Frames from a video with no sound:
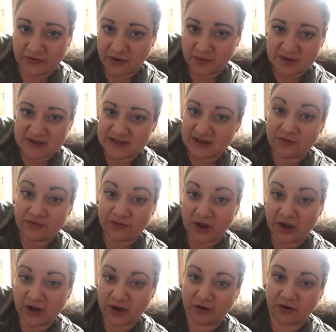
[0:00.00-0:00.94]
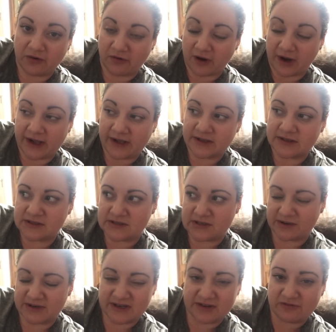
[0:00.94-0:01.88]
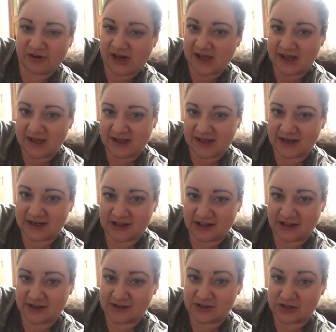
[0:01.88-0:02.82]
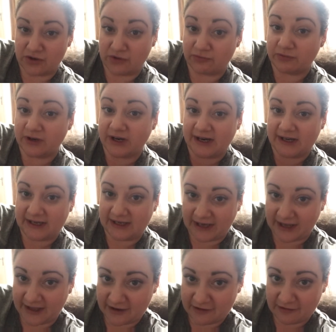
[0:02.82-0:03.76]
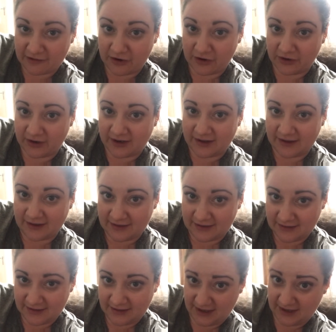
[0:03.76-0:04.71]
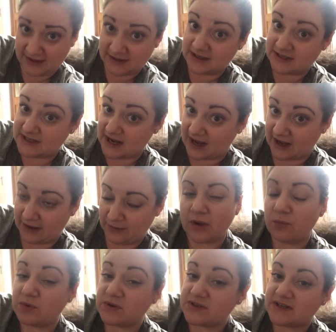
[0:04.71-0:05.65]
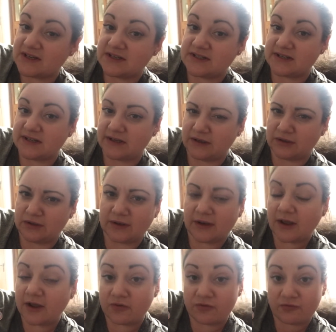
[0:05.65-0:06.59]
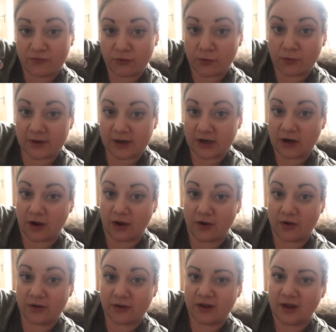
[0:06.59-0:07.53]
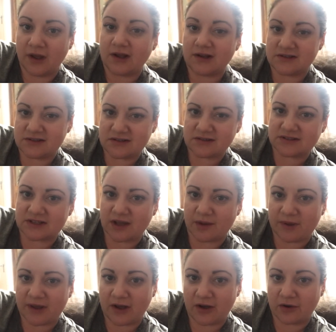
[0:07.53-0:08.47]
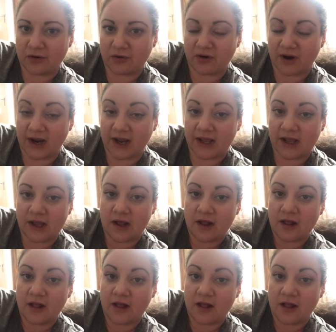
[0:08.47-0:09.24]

find myself that hungry. So I didn't really eat anything until really later on in the day. It wasn't until like 4 o'clock, started to get a bit hungry,